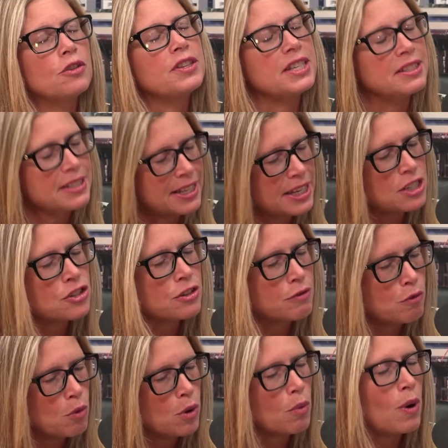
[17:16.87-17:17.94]
the indication
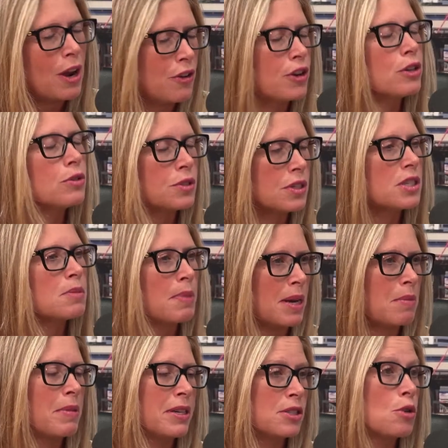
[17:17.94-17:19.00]
for why they're using these
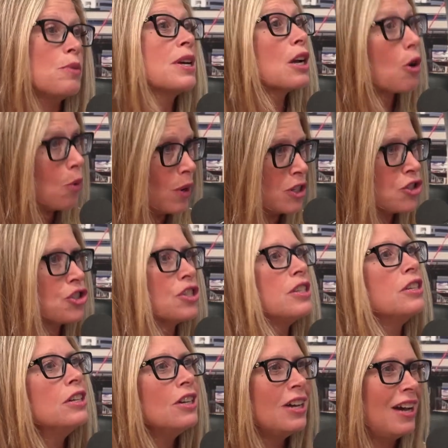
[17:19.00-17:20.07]
pain meds, so we can question